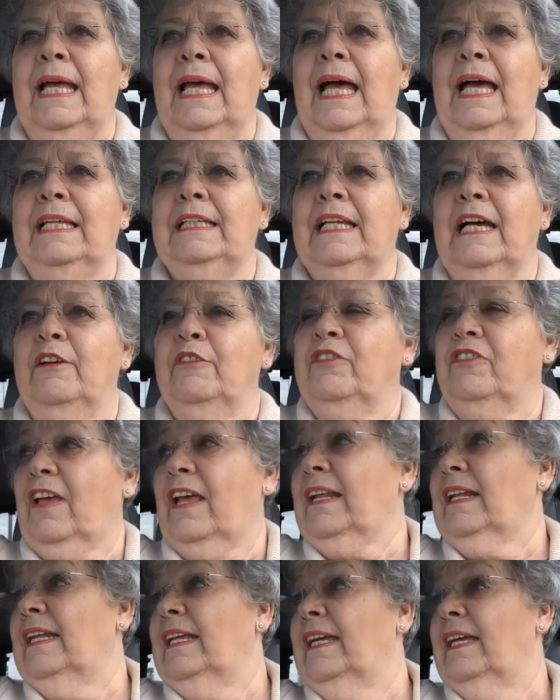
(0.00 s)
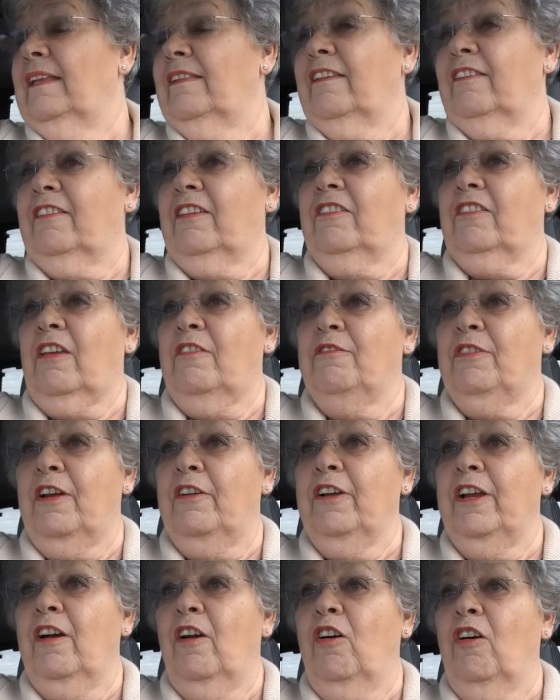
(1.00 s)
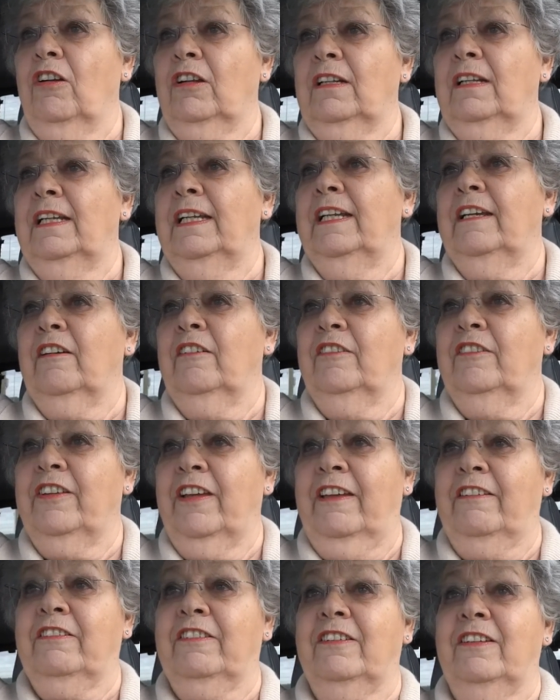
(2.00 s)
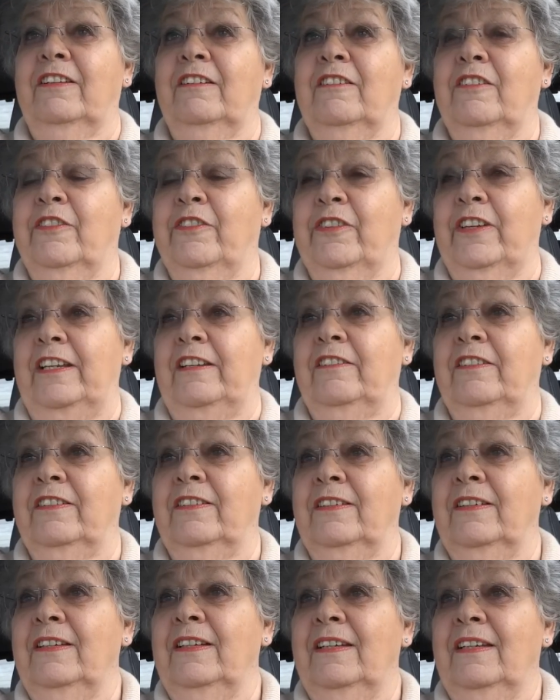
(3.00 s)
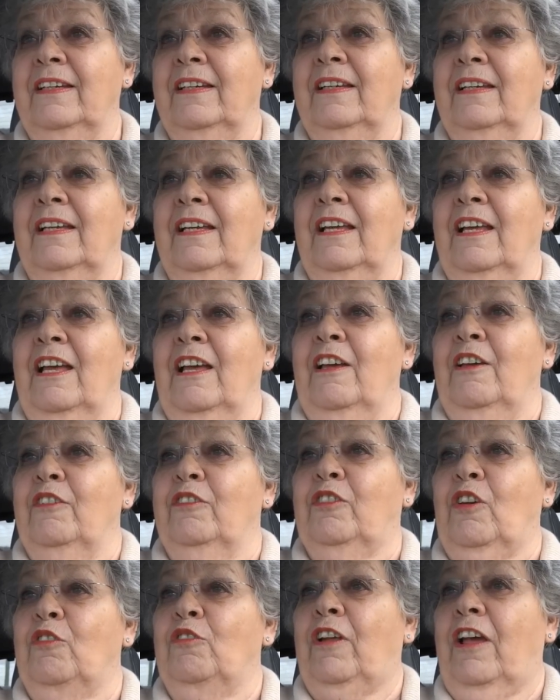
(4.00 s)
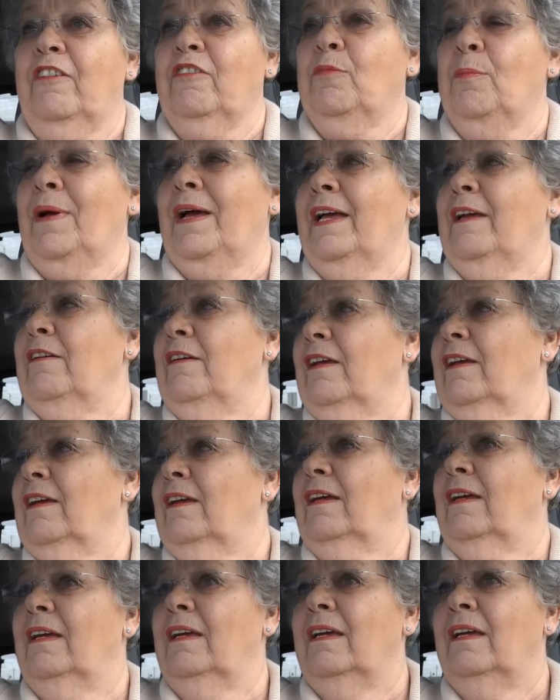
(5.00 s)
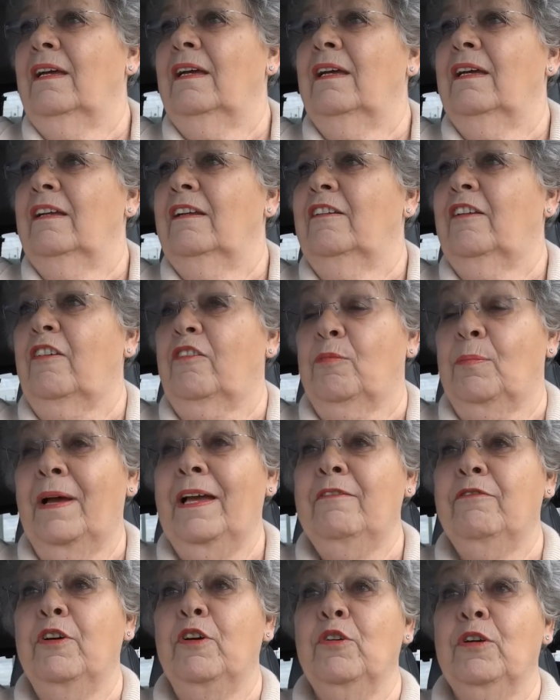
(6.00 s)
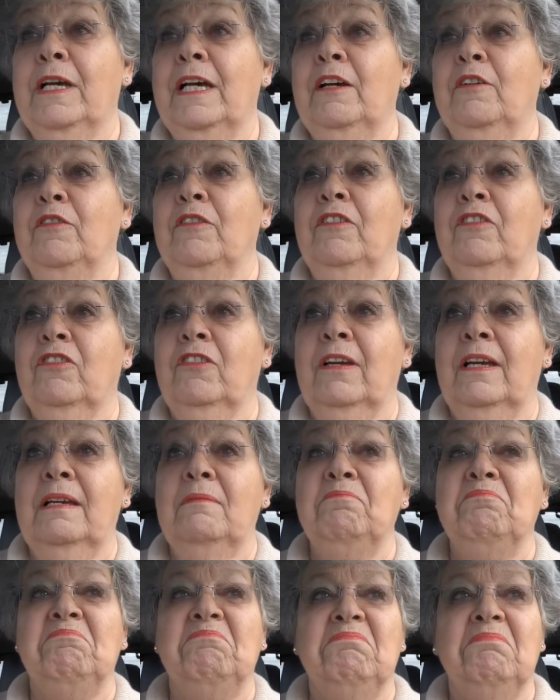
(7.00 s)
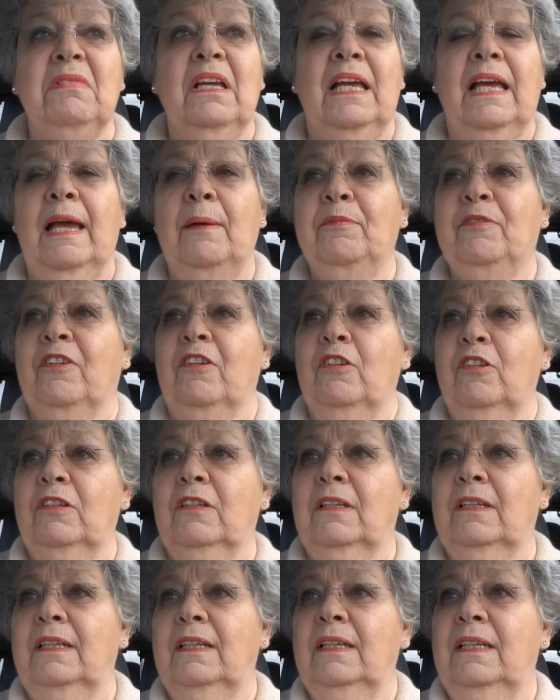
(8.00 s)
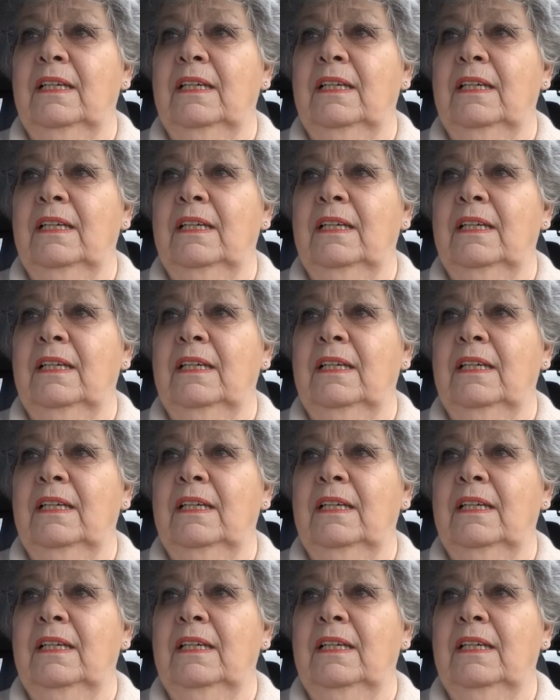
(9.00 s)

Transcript: And now suddenly, this is a very hotly contested seat. So does my does my vote count this time? Absolutely.